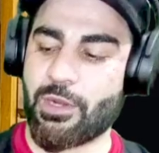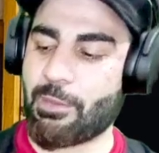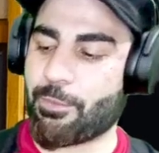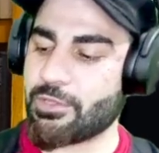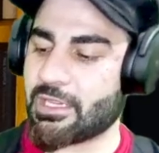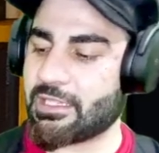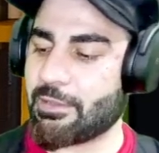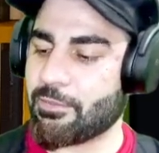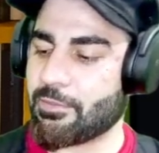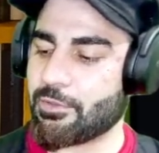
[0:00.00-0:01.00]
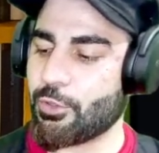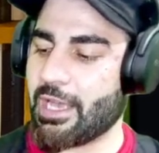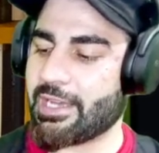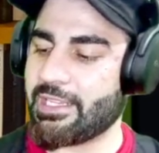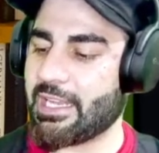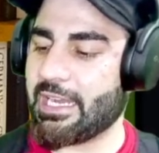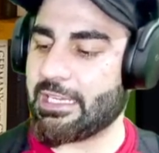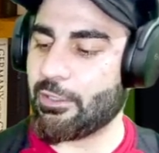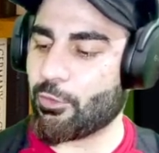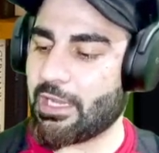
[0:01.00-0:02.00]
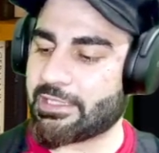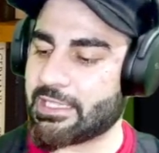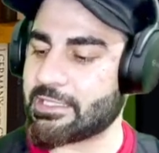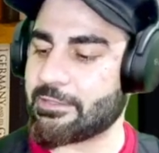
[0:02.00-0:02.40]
I project them? Do you agree that it will look like this?